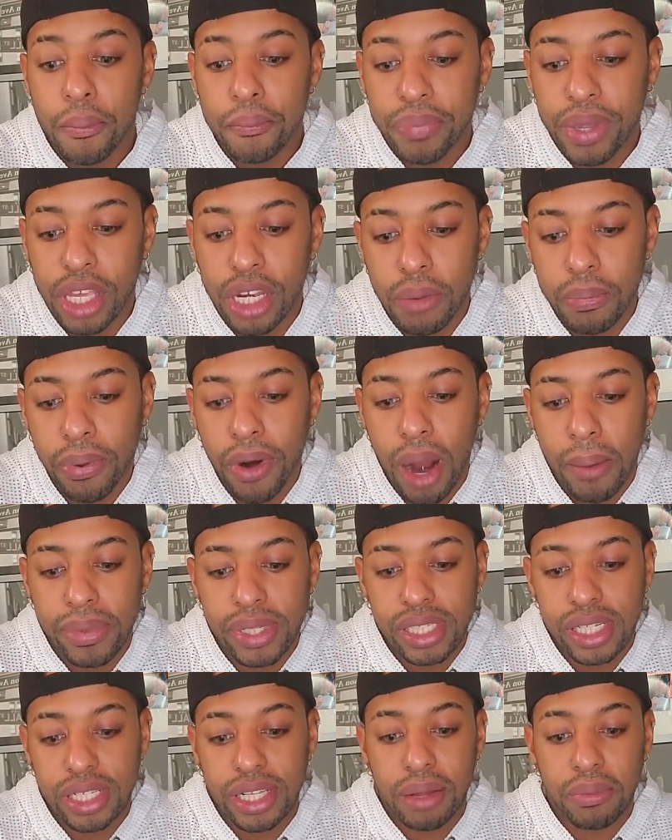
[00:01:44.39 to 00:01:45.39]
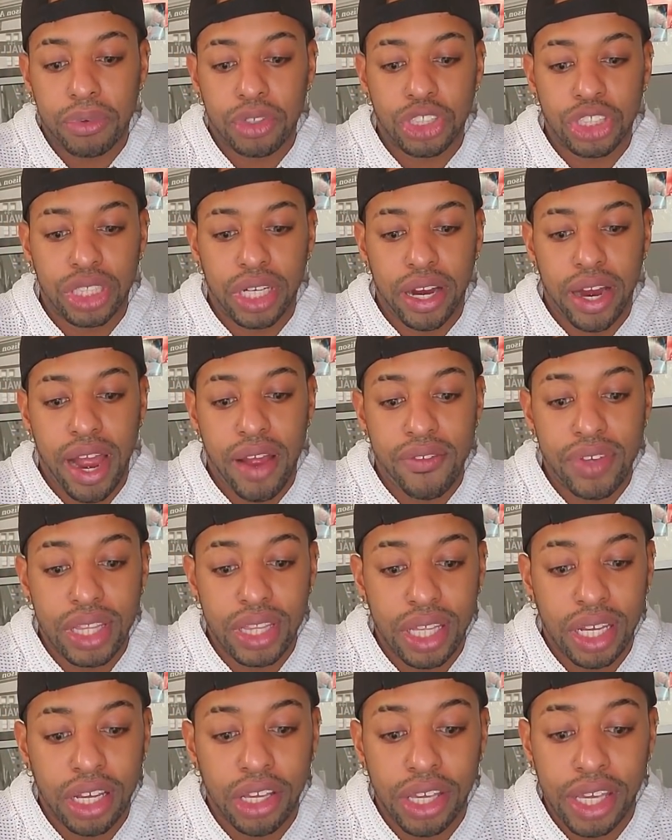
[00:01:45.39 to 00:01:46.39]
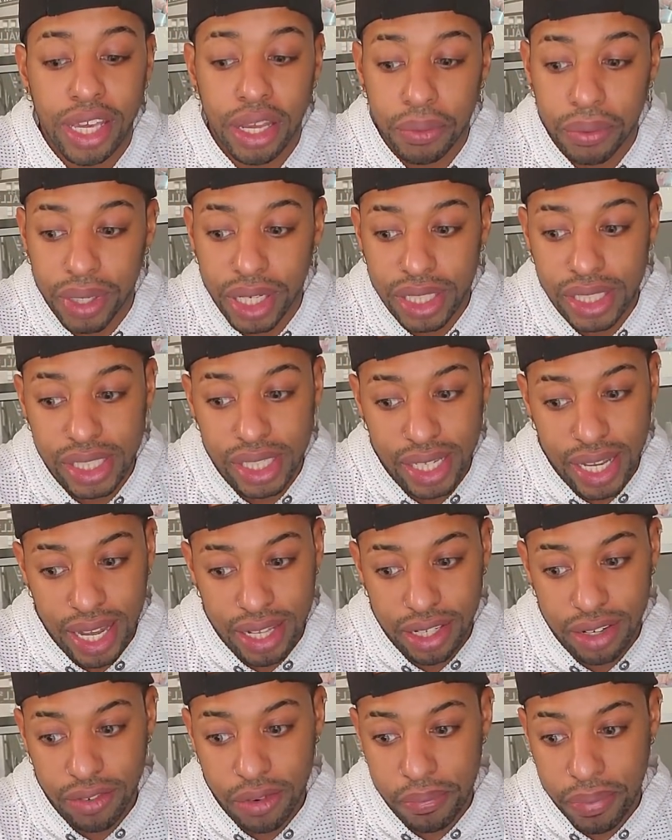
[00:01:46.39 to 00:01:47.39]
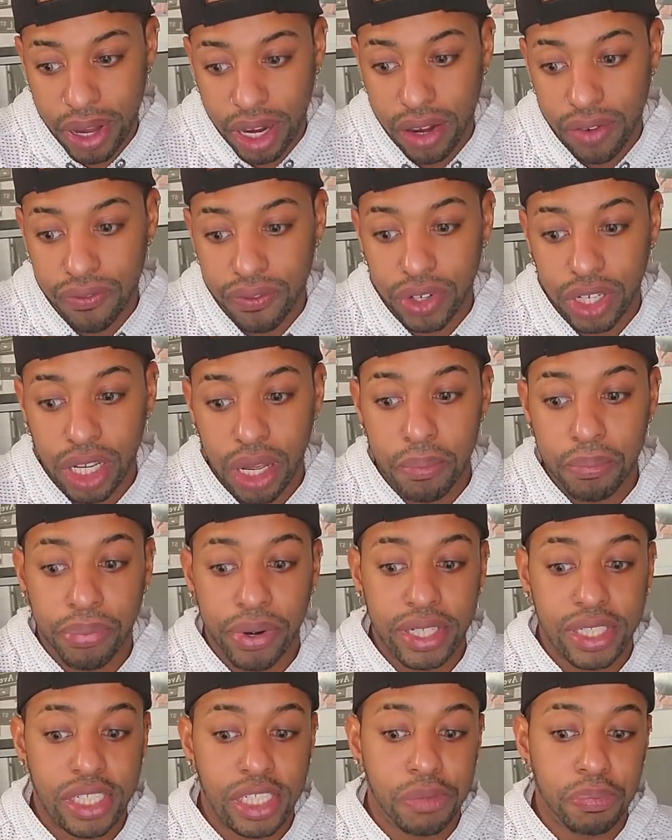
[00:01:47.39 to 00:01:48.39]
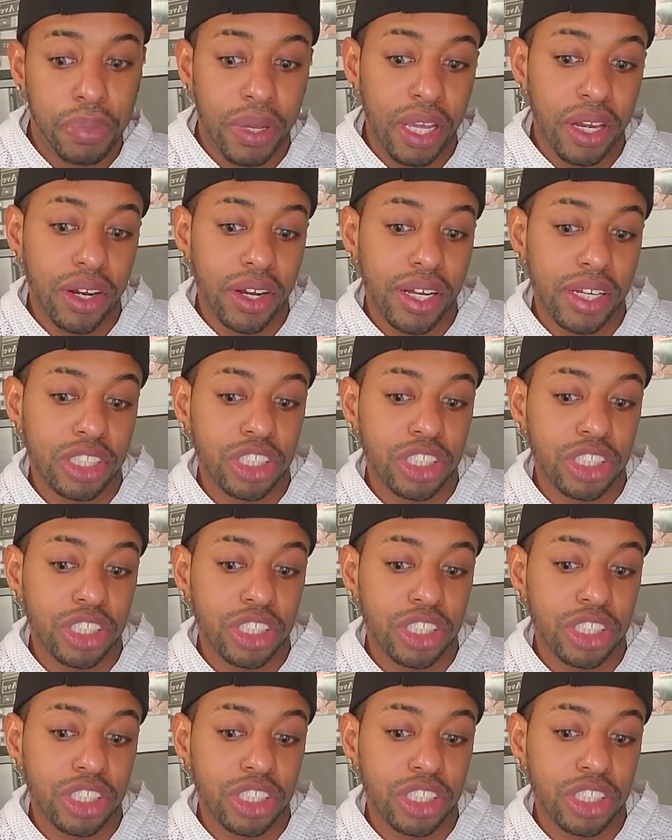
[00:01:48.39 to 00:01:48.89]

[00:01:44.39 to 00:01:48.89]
Peter promised that they will share everything equally together. Rebecca fully embraces Peter.